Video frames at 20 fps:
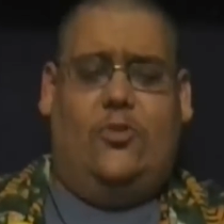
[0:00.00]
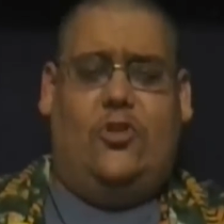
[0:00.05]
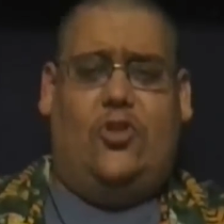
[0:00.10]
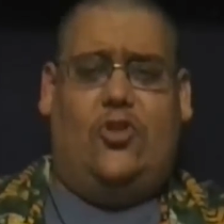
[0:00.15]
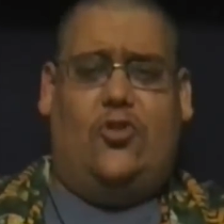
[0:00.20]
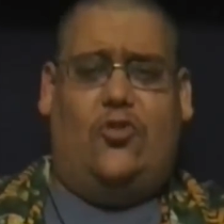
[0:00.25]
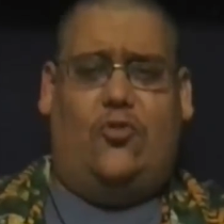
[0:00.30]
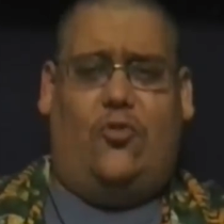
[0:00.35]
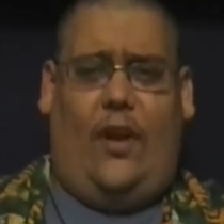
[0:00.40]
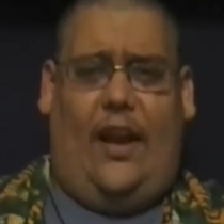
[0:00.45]

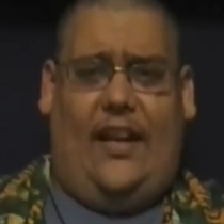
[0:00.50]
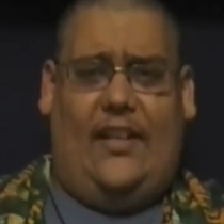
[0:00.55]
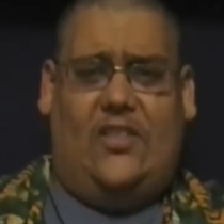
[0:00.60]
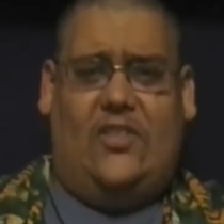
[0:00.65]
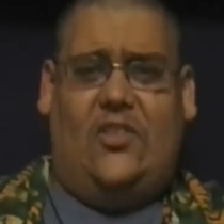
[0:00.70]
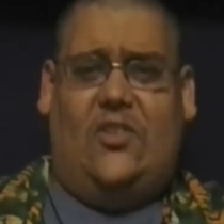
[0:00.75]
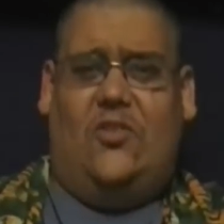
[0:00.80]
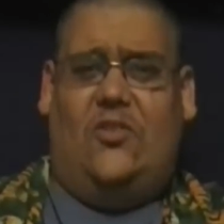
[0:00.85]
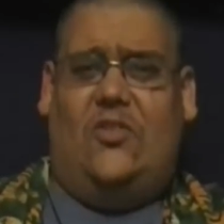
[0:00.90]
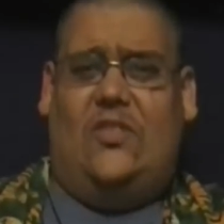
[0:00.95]

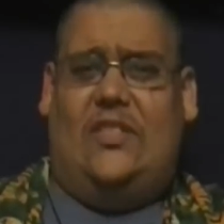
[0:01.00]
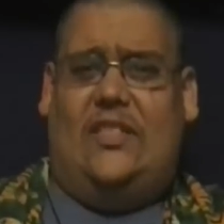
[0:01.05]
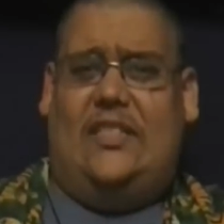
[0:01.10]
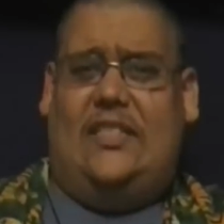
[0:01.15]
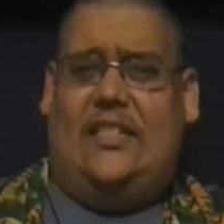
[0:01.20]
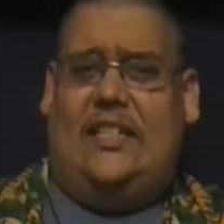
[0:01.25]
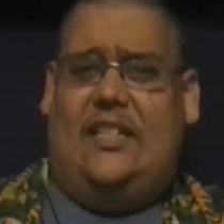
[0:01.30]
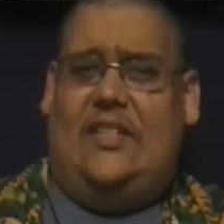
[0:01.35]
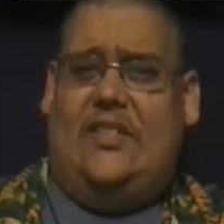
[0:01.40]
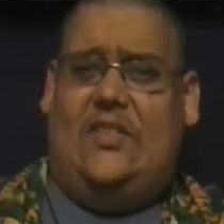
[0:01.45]
Trancers
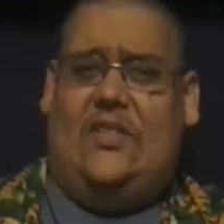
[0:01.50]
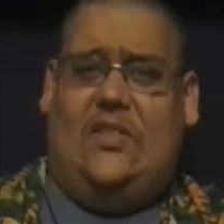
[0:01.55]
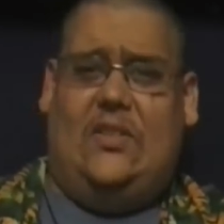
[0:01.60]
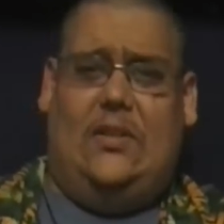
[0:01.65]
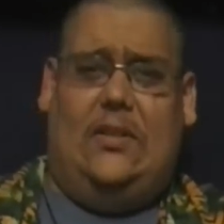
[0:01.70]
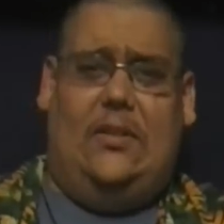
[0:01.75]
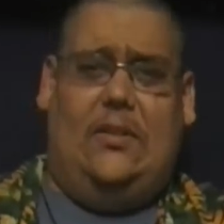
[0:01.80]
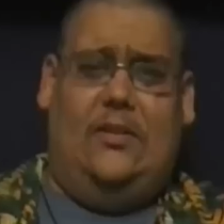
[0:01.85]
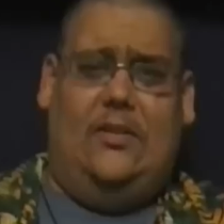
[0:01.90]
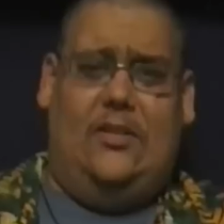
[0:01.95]

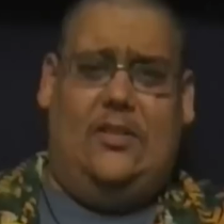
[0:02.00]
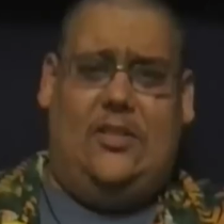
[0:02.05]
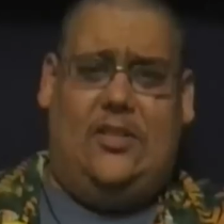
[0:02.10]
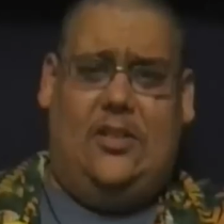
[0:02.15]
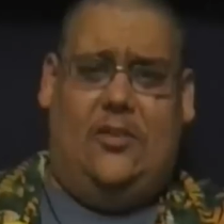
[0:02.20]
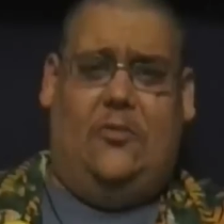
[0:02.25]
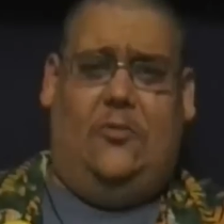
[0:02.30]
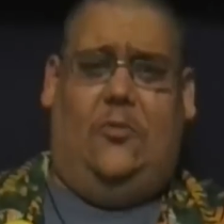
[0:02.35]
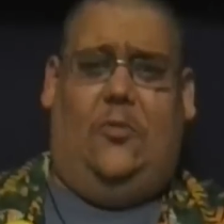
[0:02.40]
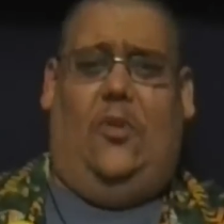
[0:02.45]
doesn't
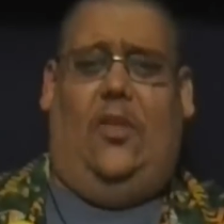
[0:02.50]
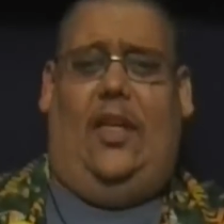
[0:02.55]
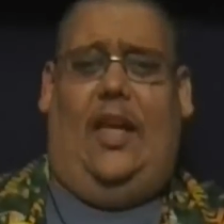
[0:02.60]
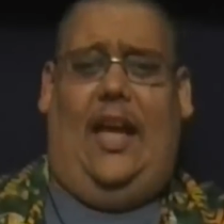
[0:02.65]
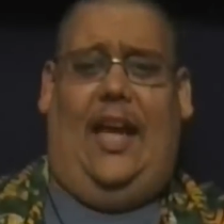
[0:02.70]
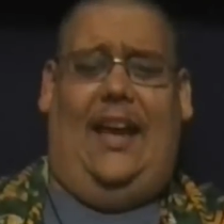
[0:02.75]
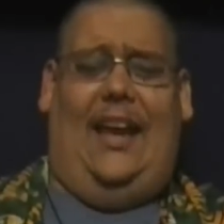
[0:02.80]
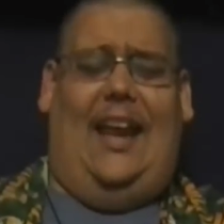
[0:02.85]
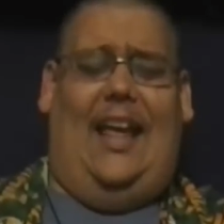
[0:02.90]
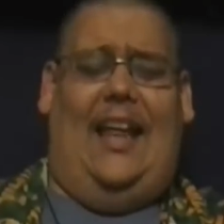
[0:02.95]
do
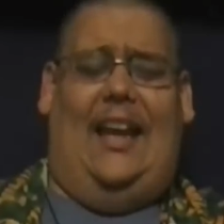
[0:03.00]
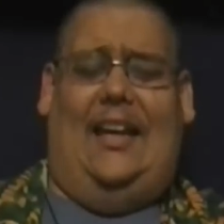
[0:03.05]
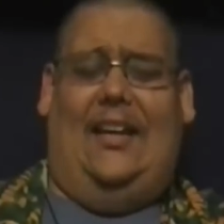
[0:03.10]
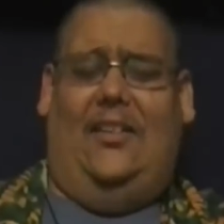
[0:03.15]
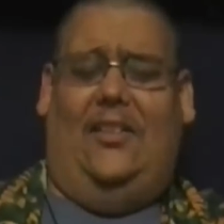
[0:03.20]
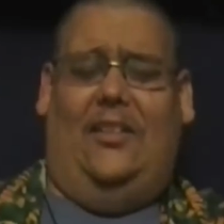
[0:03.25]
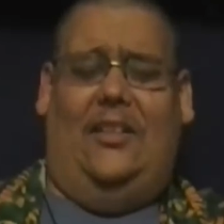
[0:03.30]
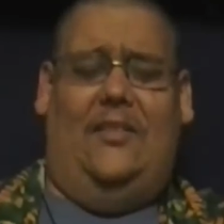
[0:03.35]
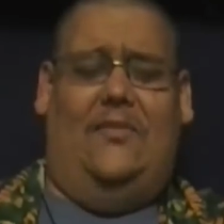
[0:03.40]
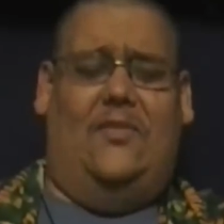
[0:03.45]
that, and
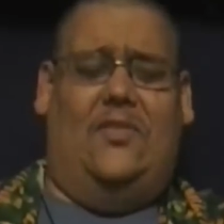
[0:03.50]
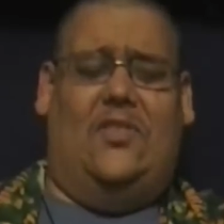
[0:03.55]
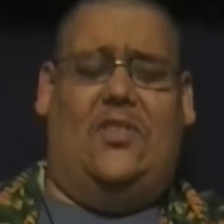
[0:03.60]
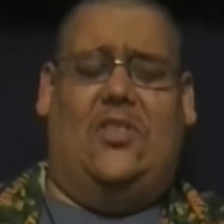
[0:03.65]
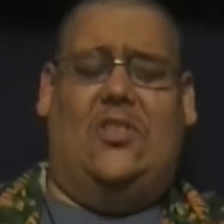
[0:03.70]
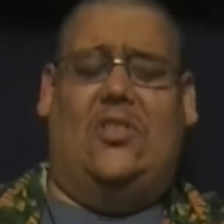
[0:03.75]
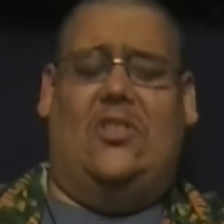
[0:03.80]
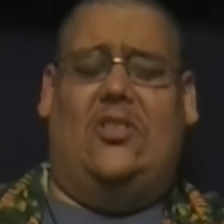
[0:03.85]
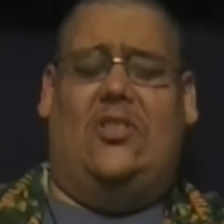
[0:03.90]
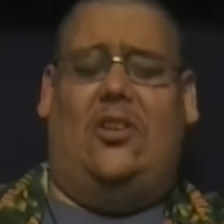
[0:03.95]
it leaves
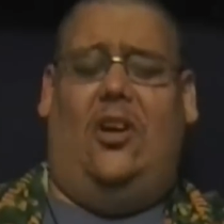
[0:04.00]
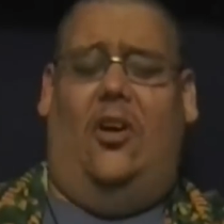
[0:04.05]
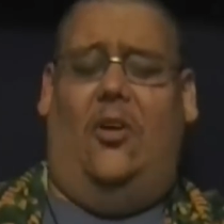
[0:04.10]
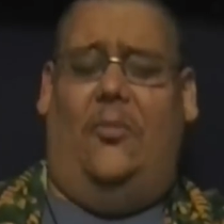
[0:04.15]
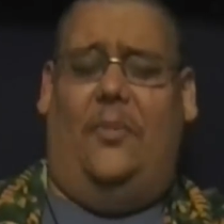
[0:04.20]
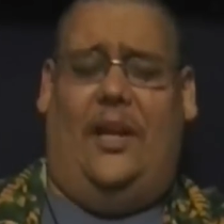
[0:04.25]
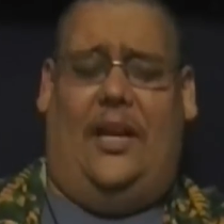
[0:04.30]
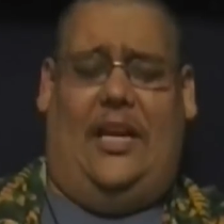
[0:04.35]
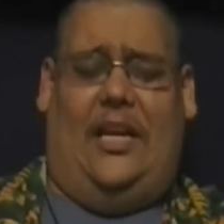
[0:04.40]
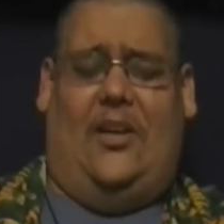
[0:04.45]
so
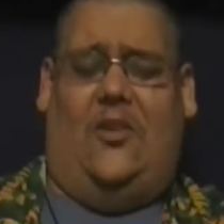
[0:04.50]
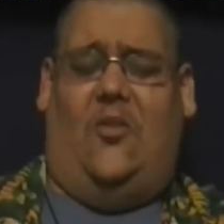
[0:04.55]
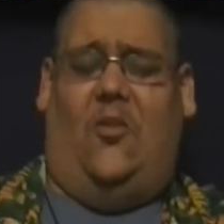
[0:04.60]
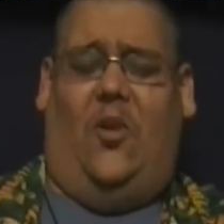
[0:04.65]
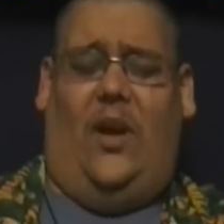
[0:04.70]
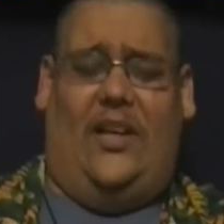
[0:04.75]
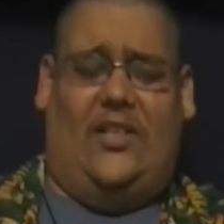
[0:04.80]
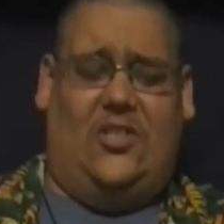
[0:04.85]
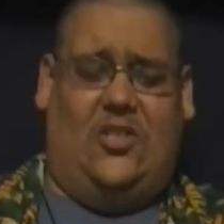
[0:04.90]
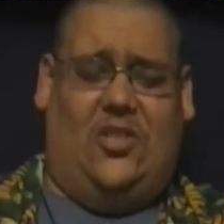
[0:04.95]
many
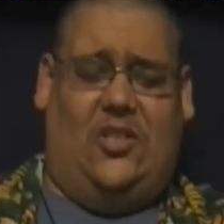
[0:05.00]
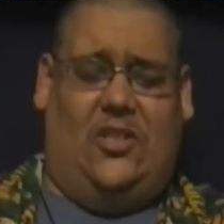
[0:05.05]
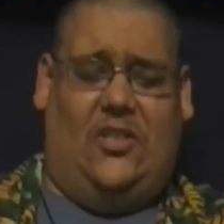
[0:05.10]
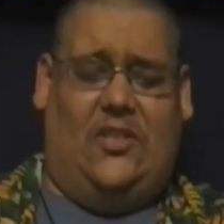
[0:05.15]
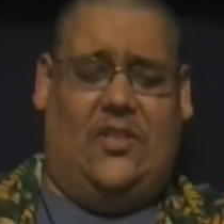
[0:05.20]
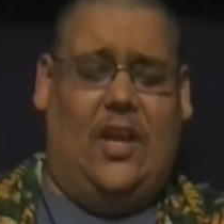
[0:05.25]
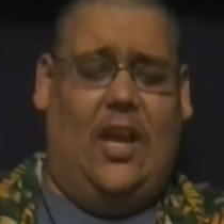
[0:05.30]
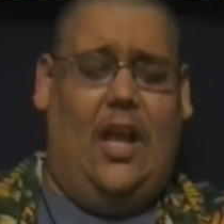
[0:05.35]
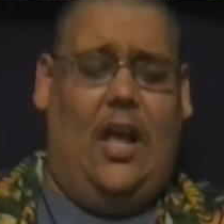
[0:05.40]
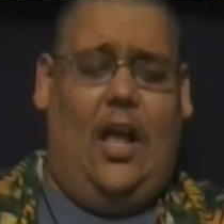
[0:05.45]

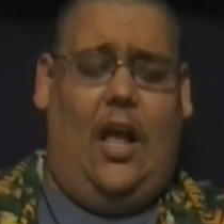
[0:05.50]
questions.